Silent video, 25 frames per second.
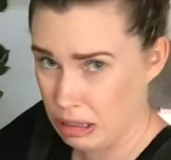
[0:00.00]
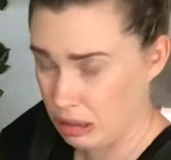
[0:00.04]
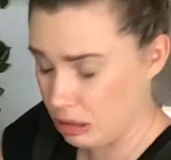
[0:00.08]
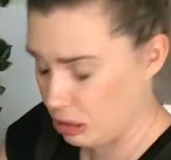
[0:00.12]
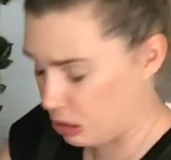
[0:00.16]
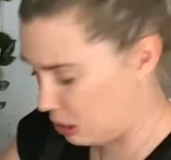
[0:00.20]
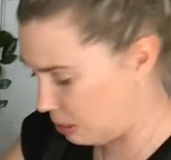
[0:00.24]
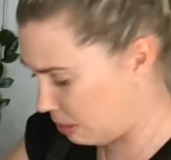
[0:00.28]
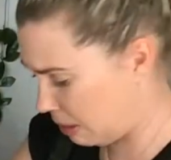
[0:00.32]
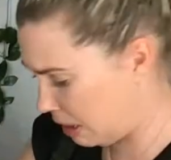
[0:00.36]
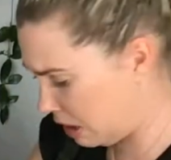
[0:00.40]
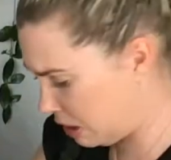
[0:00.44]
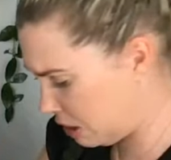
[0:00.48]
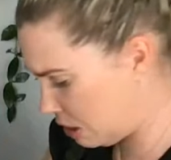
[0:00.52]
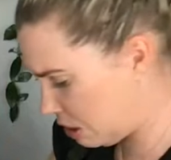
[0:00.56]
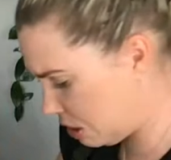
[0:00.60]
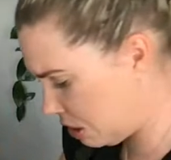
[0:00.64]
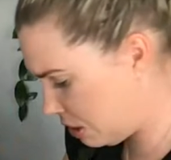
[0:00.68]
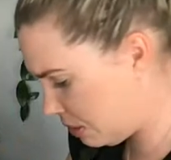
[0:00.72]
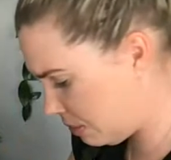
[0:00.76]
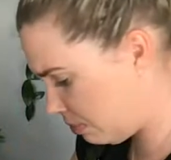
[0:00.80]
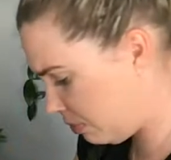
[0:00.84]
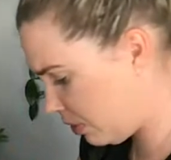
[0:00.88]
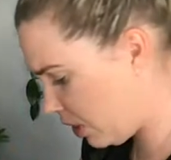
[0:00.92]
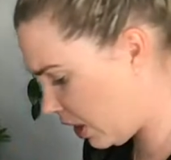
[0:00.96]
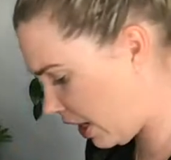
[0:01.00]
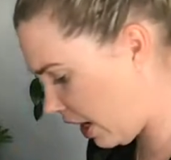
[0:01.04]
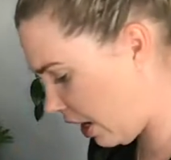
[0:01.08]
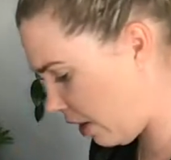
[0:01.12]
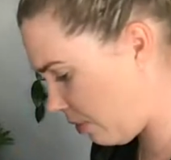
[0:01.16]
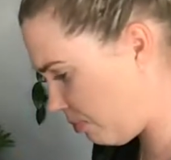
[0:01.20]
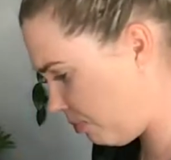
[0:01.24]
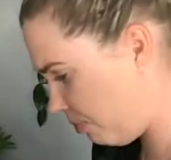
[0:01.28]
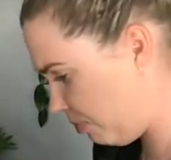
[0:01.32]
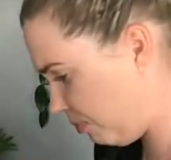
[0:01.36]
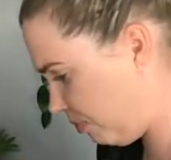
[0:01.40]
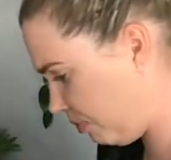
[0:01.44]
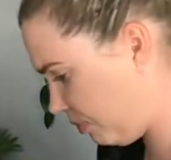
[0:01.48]
it too much. Okay,
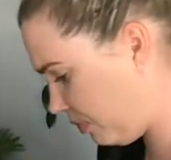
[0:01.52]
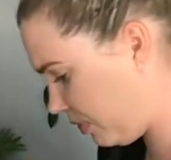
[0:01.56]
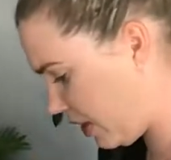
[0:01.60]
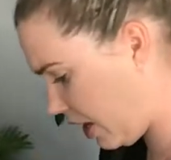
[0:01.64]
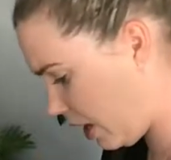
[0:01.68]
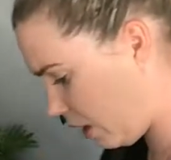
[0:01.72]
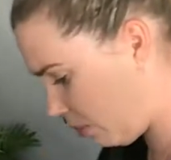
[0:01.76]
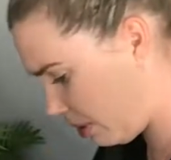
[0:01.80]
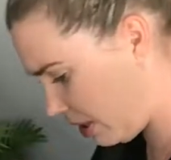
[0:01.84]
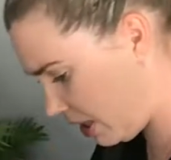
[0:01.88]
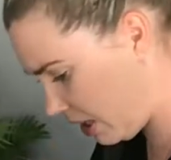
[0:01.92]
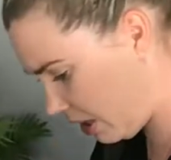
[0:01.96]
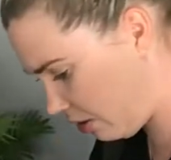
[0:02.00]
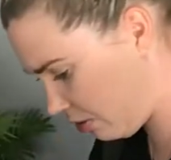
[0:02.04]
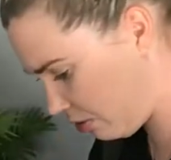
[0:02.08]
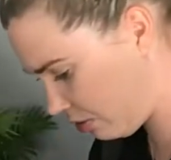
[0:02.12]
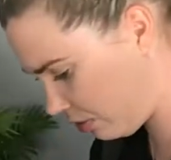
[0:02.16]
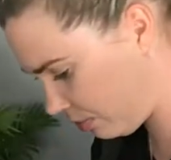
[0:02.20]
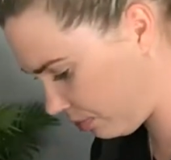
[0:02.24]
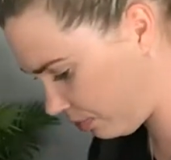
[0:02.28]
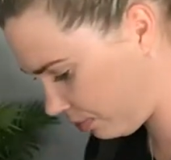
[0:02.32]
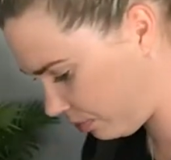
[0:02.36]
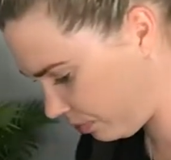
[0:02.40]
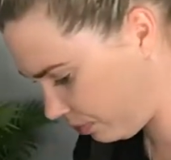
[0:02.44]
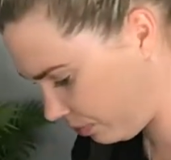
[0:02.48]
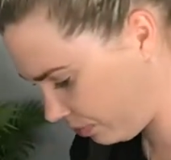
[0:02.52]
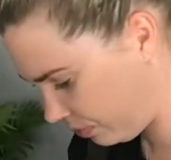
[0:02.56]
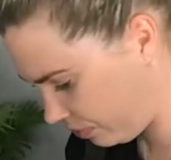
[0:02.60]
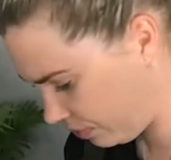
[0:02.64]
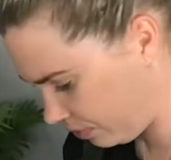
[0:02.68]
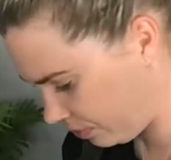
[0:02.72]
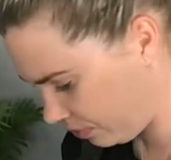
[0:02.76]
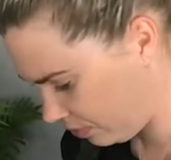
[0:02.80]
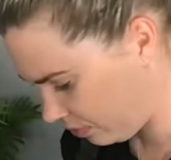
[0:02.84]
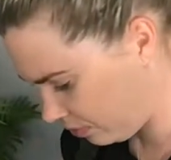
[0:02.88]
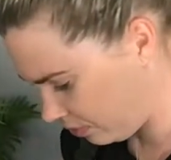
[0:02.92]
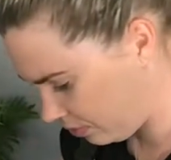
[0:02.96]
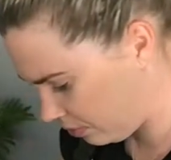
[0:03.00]
that'll be enough.
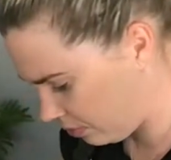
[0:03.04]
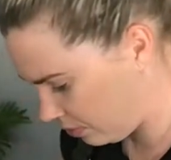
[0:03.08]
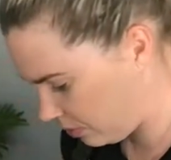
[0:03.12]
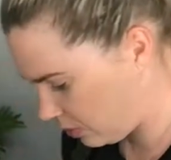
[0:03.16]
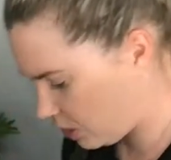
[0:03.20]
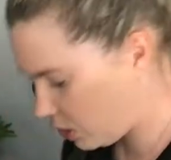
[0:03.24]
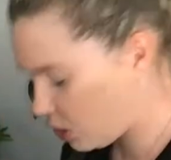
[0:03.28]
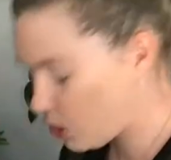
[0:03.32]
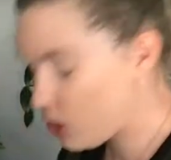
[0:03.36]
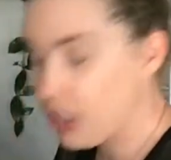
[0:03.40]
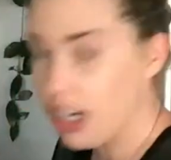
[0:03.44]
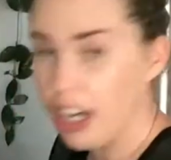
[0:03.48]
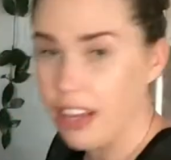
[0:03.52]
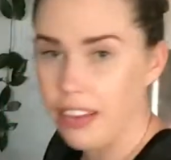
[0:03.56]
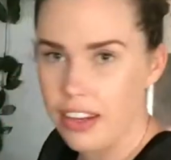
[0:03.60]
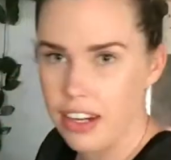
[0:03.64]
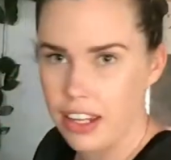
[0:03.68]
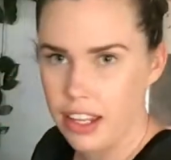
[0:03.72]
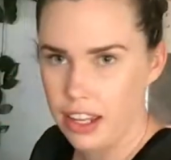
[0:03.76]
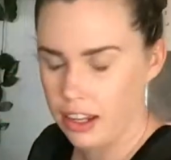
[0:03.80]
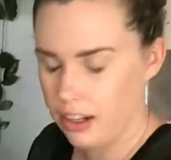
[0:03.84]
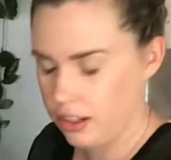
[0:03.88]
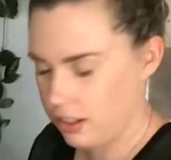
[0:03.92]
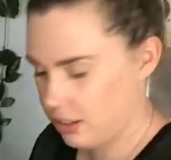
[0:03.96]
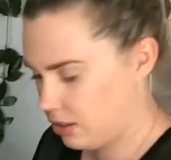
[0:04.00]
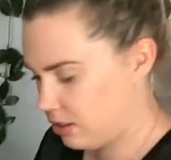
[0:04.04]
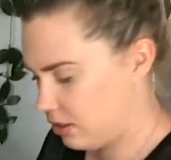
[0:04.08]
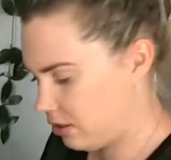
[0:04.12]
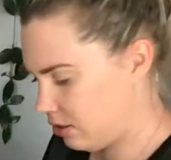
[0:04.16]
Let's try that again.